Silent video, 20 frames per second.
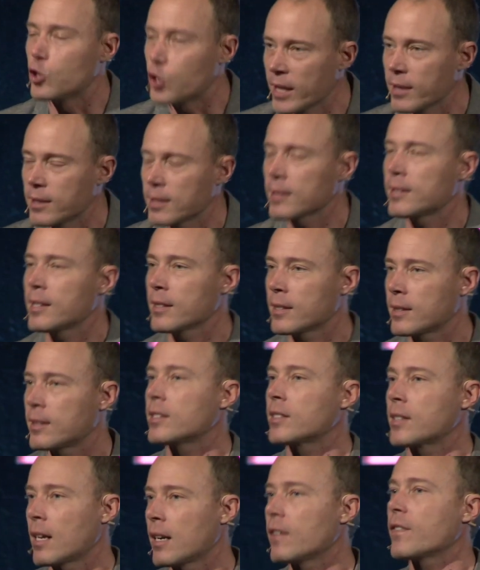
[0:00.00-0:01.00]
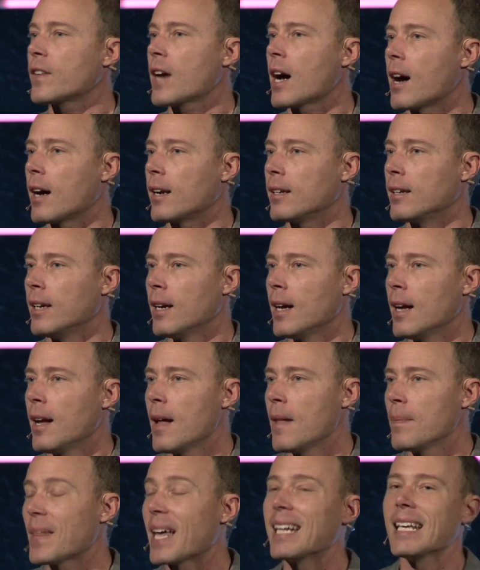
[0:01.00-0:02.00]
Jesus is the Son of God,
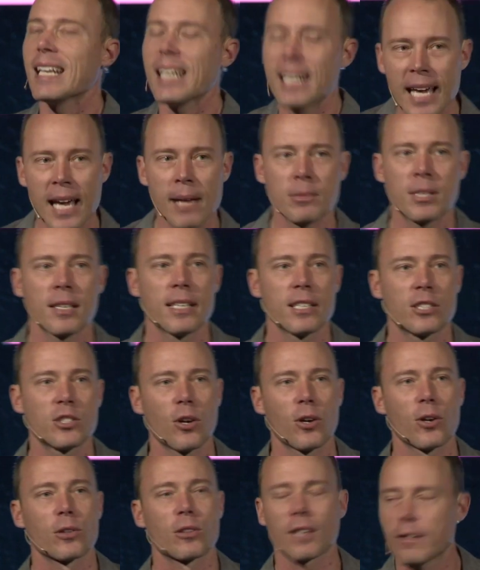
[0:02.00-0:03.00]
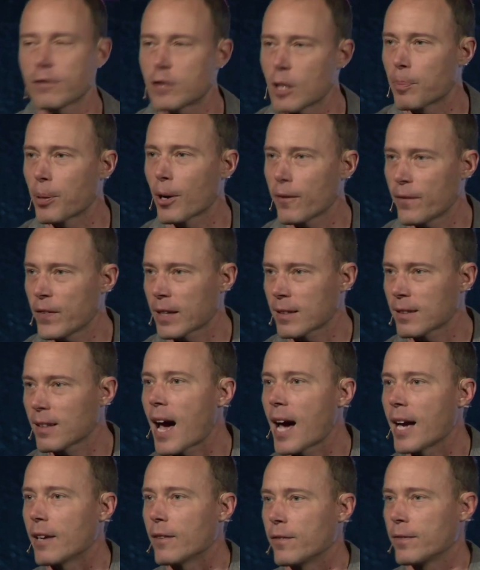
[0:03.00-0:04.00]
that he came to this earth, lived a perfect
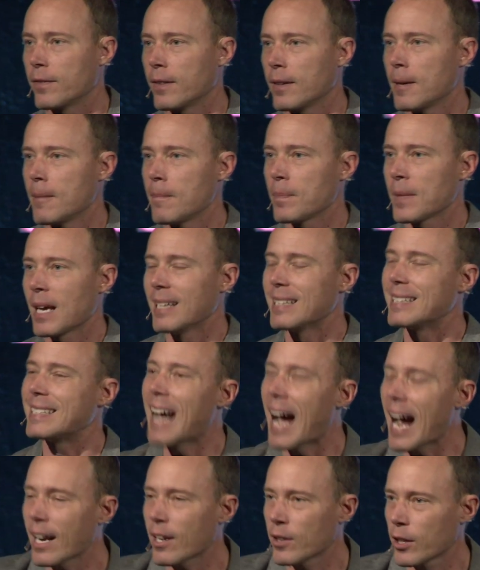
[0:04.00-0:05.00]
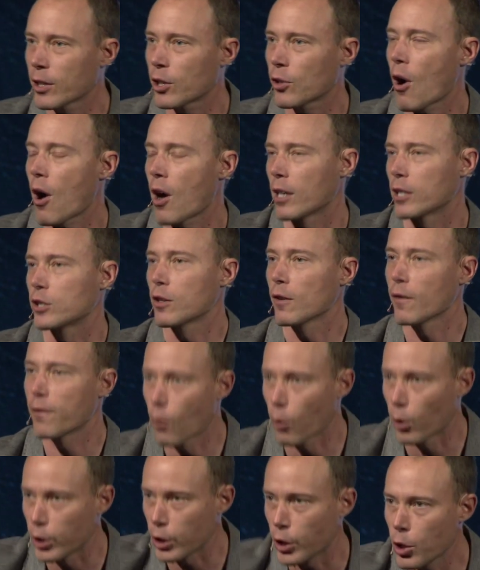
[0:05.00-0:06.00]
life, died on the cross
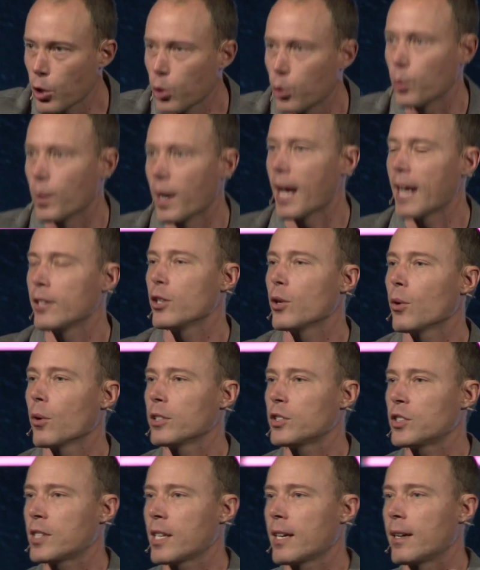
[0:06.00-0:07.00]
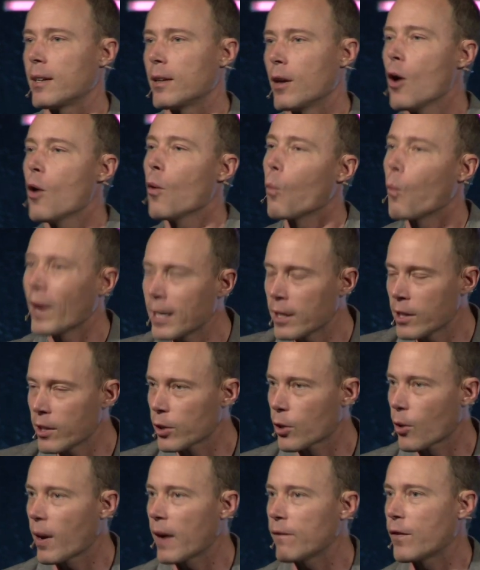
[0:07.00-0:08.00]
for you and your sin, went into
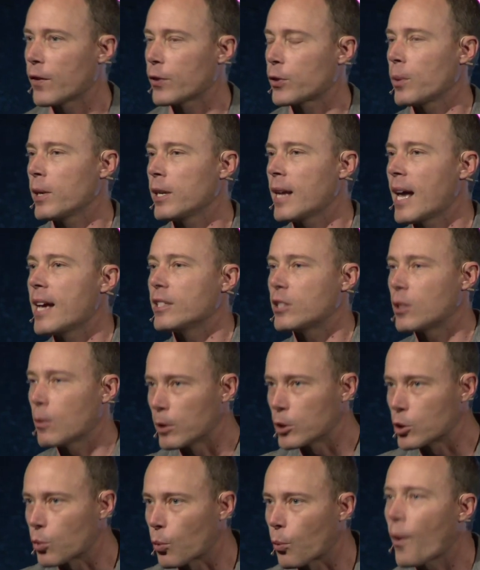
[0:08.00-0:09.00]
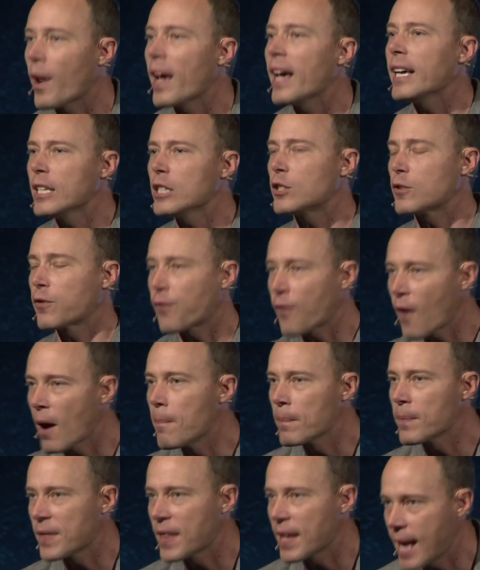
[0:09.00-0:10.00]
the grave for 3 days, and was raised
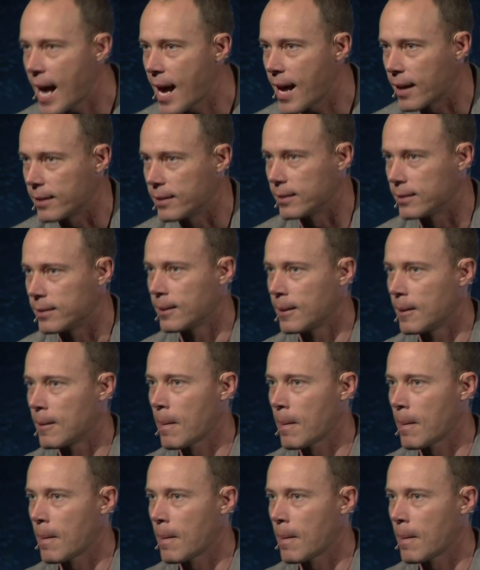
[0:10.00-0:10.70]
from the dead.